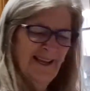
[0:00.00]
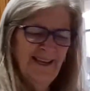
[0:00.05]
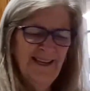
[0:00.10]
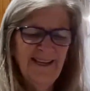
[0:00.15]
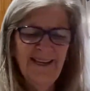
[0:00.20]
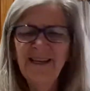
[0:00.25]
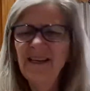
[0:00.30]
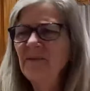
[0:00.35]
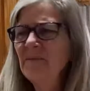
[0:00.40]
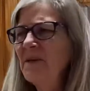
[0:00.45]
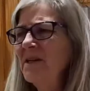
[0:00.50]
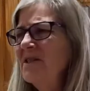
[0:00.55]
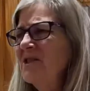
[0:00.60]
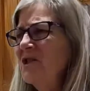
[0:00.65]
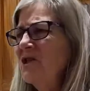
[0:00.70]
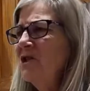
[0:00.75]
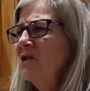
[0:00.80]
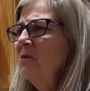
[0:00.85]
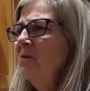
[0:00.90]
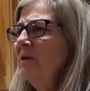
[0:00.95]
yeah, I'm not
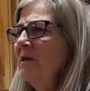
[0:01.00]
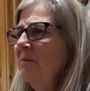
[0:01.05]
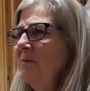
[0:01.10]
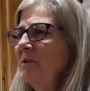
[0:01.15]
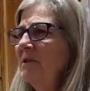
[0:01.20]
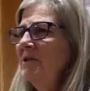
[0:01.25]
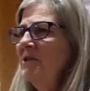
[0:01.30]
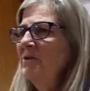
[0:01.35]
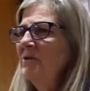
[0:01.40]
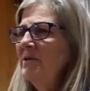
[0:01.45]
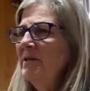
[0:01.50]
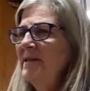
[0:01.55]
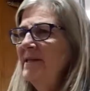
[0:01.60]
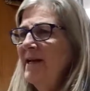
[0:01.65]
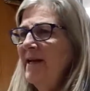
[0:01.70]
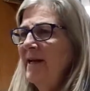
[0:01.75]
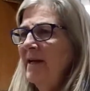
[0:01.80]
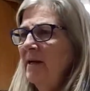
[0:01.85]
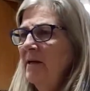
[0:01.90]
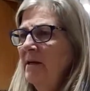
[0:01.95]
sure what I'm going to do
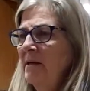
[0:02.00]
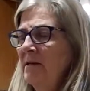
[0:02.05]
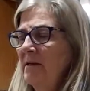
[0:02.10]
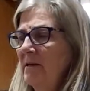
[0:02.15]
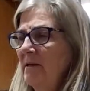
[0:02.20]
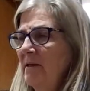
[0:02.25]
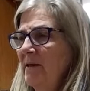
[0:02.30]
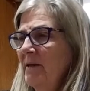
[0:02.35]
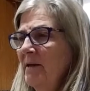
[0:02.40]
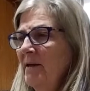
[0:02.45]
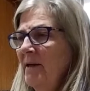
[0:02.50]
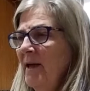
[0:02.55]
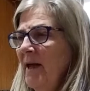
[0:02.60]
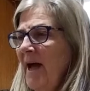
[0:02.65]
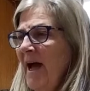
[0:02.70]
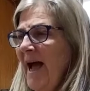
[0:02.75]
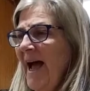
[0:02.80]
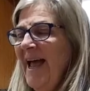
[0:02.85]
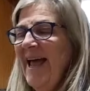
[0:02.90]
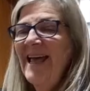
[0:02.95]
today.
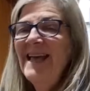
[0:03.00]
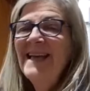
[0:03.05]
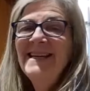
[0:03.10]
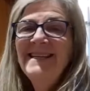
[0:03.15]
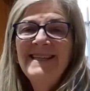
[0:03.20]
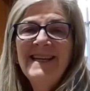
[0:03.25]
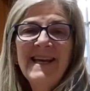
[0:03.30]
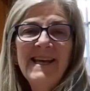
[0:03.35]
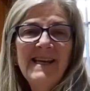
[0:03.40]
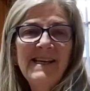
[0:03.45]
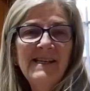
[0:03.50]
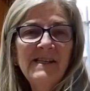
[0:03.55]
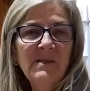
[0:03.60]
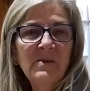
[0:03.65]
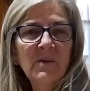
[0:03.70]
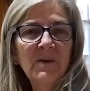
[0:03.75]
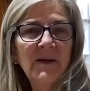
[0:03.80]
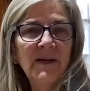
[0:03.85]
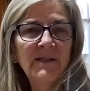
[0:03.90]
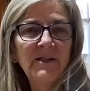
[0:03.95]
I hate days
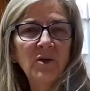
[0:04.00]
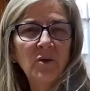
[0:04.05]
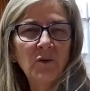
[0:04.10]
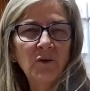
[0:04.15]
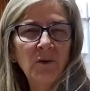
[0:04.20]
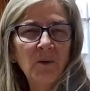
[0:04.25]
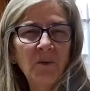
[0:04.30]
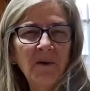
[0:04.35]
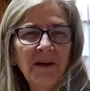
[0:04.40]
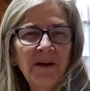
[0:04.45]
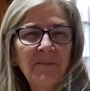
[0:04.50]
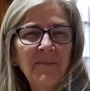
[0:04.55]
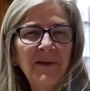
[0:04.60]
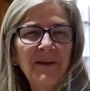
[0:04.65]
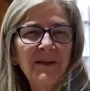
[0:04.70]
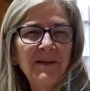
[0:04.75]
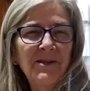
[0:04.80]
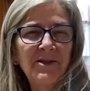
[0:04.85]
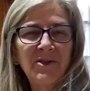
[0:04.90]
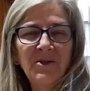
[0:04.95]
when I don't know what I'm going
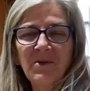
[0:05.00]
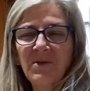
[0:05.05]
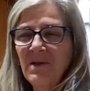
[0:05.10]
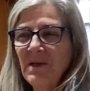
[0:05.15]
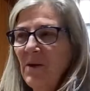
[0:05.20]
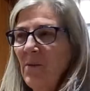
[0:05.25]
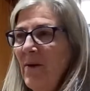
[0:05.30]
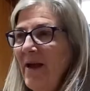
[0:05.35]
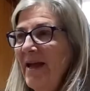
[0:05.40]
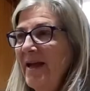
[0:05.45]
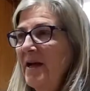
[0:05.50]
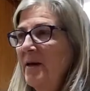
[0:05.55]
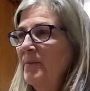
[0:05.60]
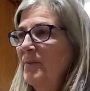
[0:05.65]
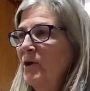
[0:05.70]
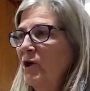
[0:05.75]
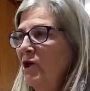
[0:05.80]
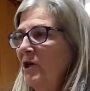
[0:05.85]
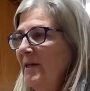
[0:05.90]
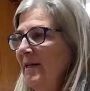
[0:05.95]
to do and I wake up
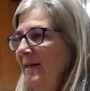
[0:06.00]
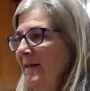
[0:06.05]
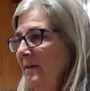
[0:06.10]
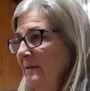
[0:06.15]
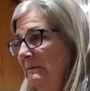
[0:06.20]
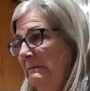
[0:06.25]
early.